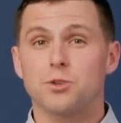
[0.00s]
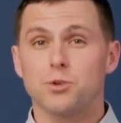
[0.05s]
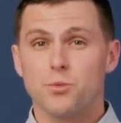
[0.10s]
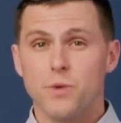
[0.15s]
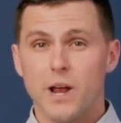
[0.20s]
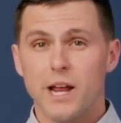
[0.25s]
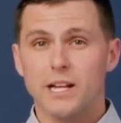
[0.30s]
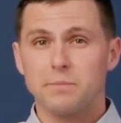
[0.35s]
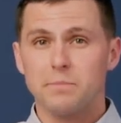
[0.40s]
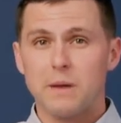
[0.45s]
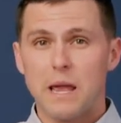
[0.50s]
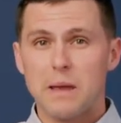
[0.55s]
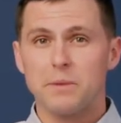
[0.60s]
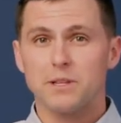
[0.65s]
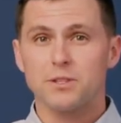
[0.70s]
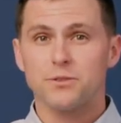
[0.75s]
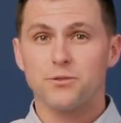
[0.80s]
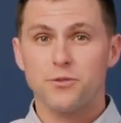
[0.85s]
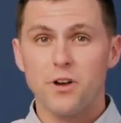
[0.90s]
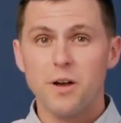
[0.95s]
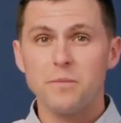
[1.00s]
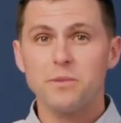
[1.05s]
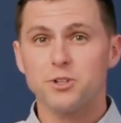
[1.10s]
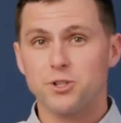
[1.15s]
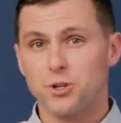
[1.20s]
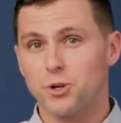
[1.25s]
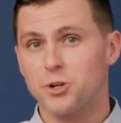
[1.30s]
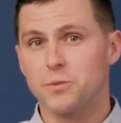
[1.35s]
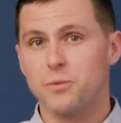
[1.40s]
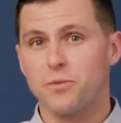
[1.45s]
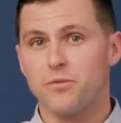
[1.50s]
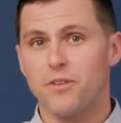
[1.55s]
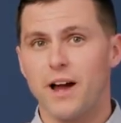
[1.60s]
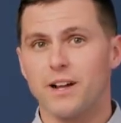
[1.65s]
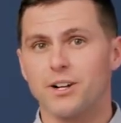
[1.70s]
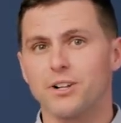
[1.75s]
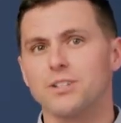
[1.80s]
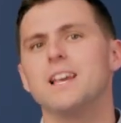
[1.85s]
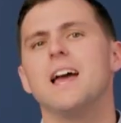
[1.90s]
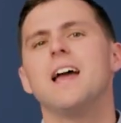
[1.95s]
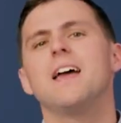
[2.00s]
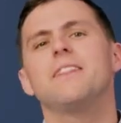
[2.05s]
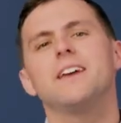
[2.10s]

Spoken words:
direct payments from insurance providers,